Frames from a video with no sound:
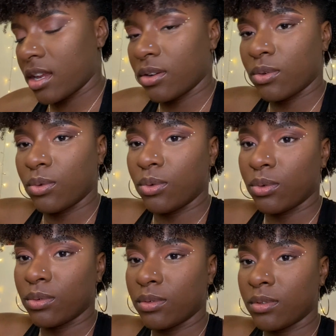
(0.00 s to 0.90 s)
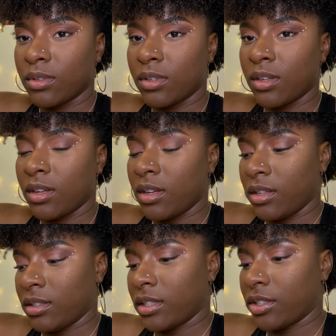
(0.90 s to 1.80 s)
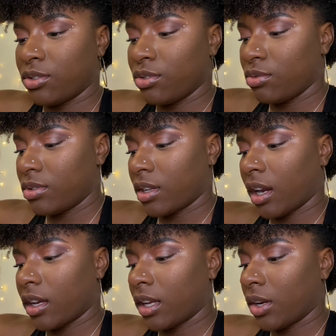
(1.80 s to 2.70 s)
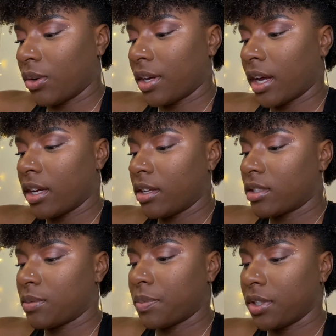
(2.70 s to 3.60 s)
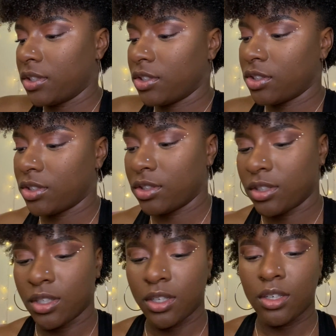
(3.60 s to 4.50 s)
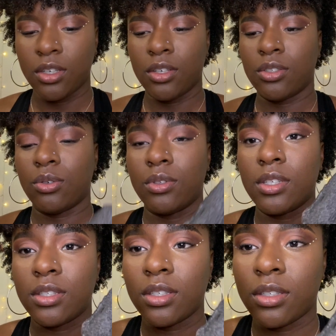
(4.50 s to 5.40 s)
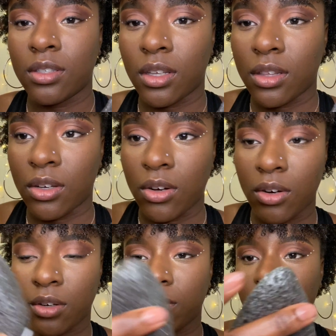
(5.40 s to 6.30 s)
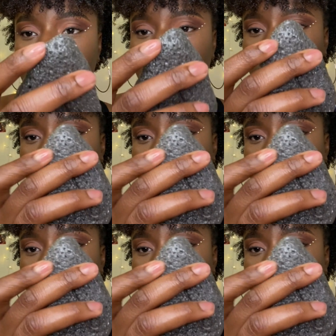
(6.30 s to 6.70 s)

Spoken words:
cool that you're using like an organic sponge. So this is the hard version,